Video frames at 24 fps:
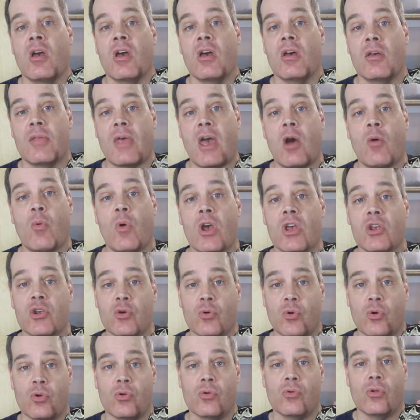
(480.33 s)
That way
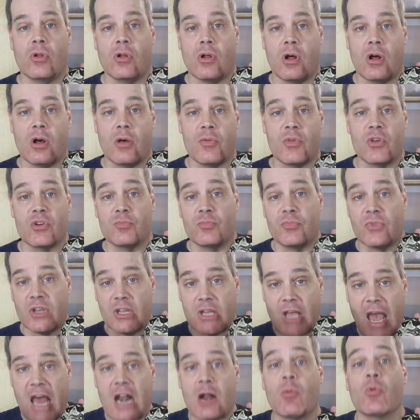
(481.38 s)

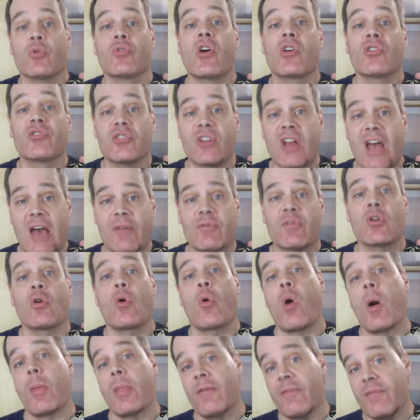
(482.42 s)
the animal doesn't have to
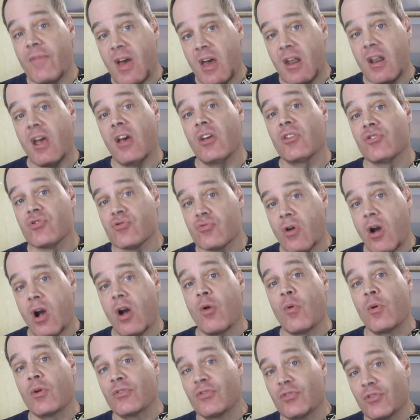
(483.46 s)
go on the FedEx
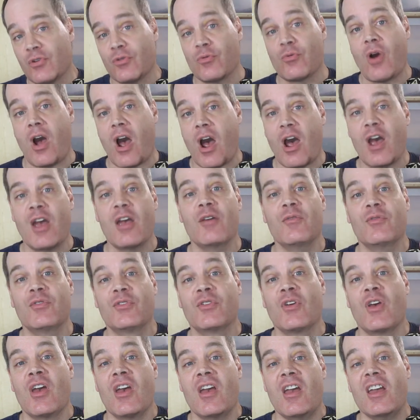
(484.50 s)
truck once it
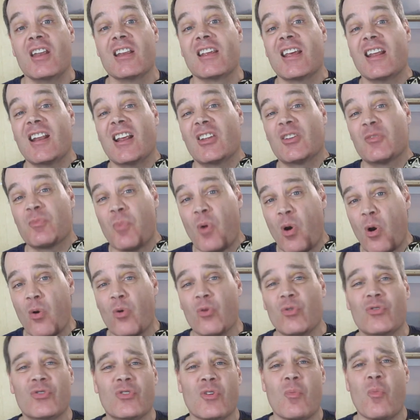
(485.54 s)
arrives and get
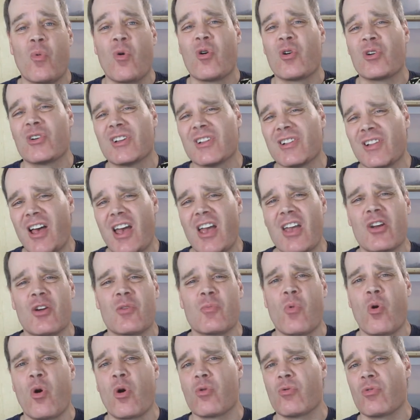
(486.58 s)
exposed to more delay
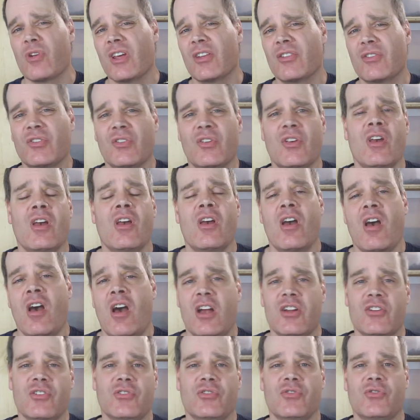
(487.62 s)
and more risk.
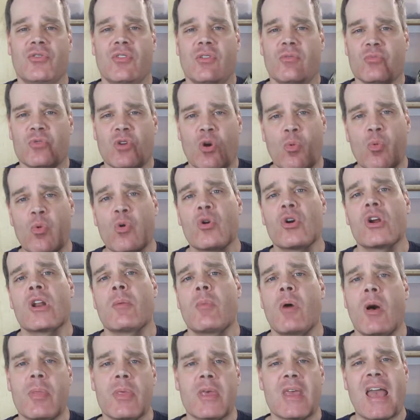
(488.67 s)
I just am no worried
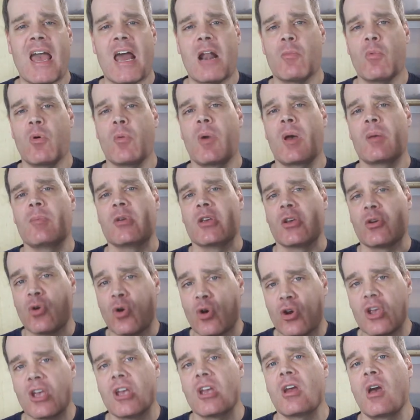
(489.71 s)
about the animal might be
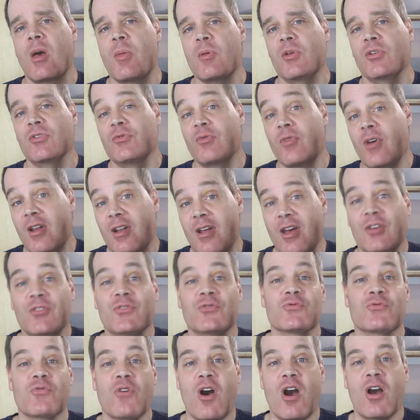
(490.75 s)
cooking on this
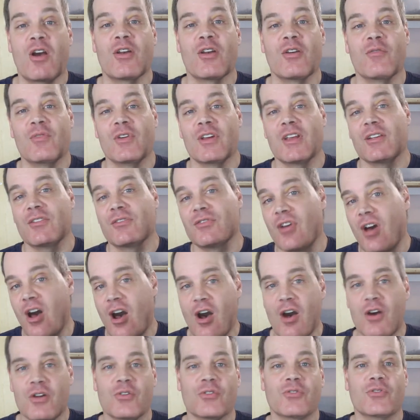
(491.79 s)
FedEx truck if it gets
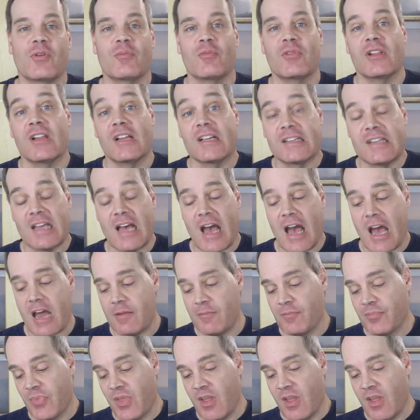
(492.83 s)
hot or something like that.